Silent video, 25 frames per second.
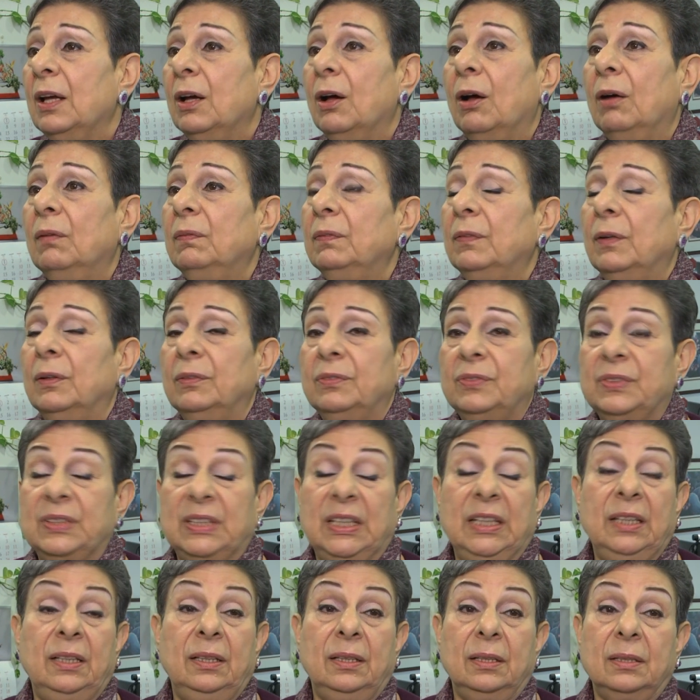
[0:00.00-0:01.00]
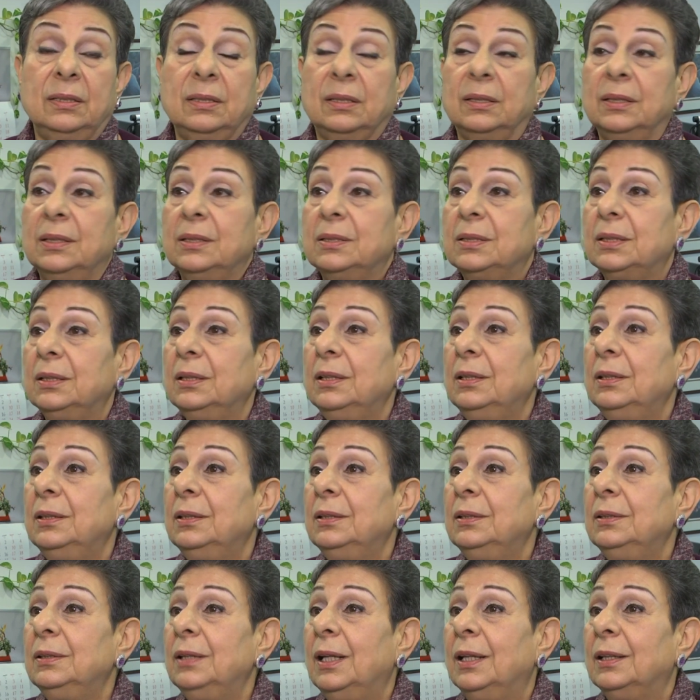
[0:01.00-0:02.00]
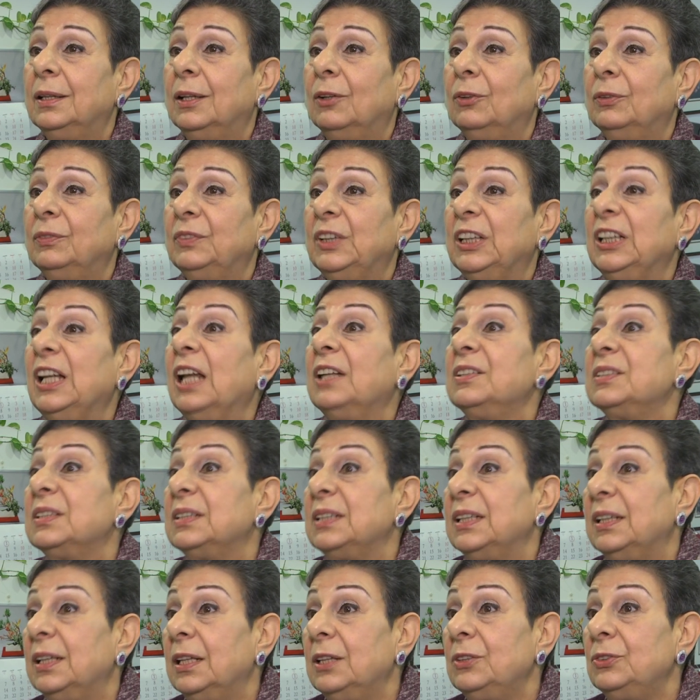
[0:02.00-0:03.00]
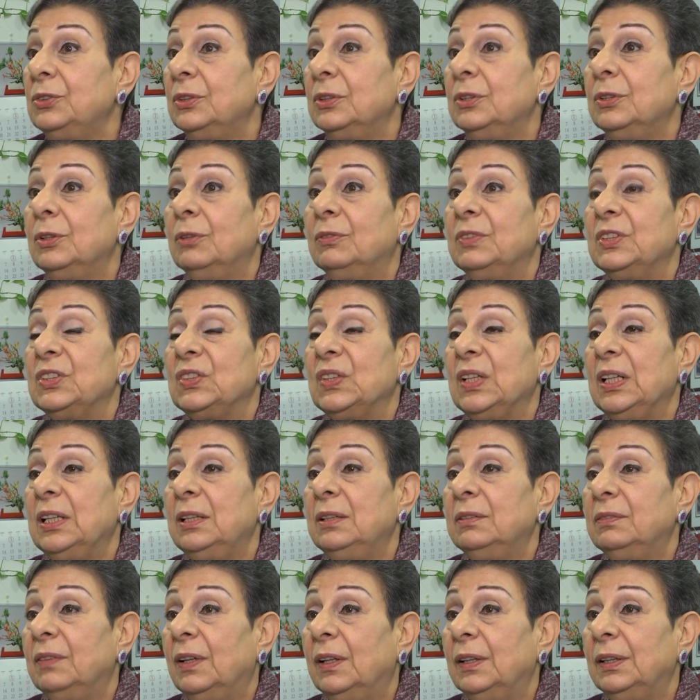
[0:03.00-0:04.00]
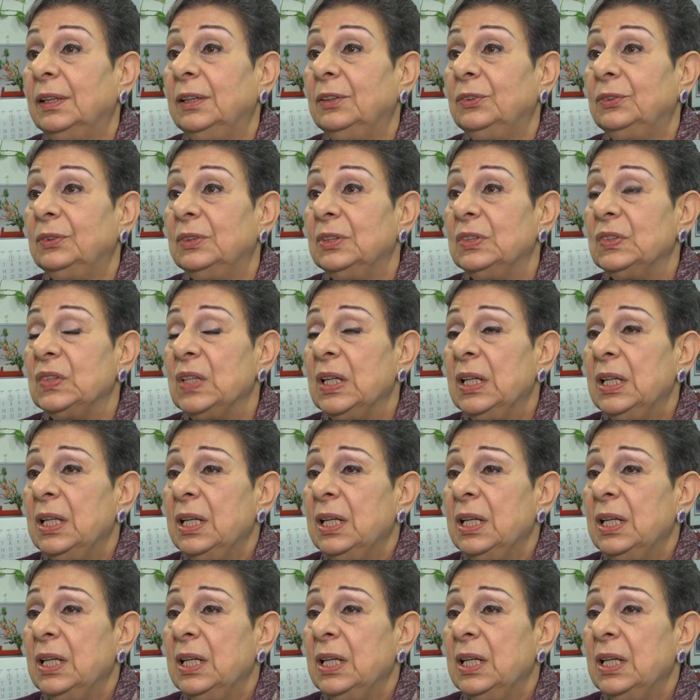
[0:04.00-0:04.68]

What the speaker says: of serious concern and of denunciation of Israeli violations.